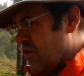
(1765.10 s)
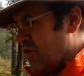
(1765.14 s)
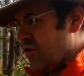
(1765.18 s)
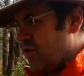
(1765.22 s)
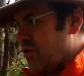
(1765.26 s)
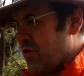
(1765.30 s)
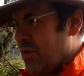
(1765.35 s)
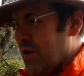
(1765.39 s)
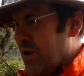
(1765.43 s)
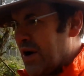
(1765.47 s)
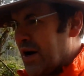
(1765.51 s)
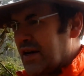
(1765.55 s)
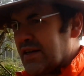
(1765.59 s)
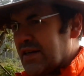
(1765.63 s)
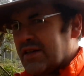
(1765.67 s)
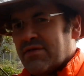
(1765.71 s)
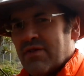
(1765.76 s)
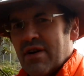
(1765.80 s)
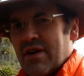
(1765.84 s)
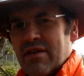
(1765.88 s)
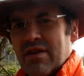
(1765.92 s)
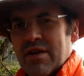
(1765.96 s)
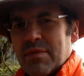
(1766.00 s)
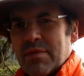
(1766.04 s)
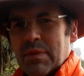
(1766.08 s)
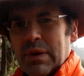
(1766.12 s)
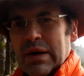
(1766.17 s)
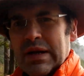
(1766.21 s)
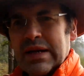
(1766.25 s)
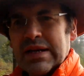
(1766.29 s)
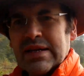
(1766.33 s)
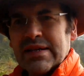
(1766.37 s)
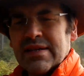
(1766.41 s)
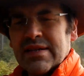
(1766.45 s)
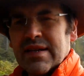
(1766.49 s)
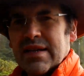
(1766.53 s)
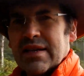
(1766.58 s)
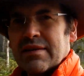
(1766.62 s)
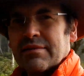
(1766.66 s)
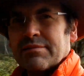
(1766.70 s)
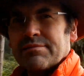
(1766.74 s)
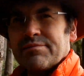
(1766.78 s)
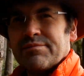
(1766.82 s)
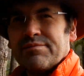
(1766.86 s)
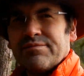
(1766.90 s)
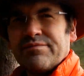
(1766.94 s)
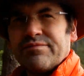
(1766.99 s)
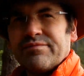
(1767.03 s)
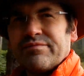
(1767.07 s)
otherwise very pleasing.
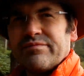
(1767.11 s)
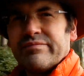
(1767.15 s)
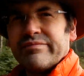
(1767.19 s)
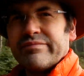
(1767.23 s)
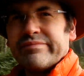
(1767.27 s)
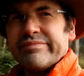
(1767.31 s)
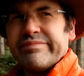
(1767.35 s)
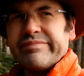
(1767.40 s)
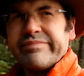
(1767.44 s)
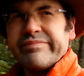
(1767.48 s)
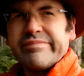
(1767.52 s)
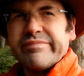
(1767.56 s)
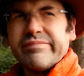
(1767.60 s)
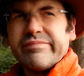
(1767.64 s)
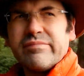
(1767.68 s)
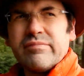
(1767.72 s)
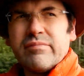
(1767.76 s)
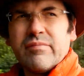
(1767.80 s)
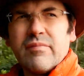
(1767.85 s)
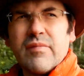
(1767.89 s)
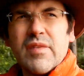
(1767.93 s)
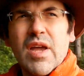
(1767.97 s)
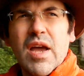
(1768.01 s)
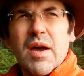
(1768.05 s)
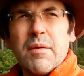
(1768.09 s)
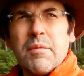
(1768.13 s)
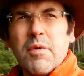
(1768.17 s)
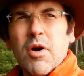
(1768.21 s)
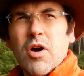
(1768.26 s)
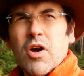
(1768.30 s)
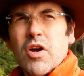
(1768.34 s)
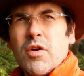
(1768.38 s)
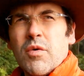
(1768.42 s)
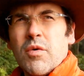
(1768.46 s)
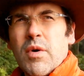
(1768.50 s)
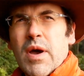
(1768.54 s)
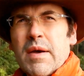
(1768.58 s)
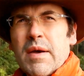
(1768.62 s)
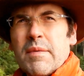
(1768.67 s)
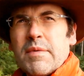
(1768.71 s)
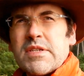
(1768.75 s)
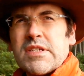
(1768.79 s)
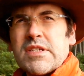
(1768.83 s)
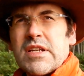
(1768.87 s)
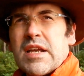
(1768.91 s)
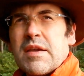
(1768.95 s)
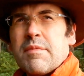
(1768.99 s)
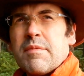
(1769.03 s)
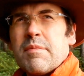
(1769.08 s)
I'm not going to wear my
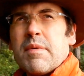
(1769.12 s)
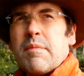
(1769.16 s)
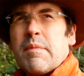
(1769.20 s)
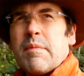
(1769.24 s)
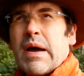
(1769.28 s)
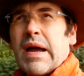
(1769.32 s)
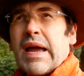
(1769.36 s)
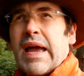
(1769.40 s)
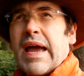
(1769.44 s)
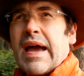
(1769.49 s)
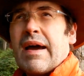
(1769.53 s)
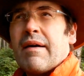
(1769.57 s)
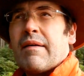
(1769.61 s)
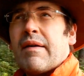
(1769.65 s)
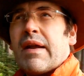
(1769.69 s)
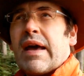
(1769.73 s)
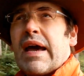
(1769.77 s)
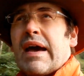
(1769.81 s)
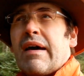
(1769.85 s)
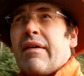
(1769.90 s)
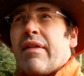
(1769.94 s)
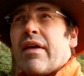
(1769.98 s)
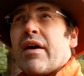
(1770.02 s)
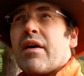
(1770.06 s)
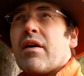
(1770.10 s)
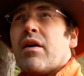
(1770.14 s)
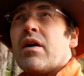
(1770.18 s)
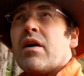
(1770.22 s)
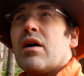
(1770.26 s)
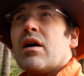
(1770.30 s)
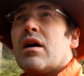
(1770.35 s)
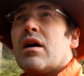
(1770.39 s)
sleeping bag out now though,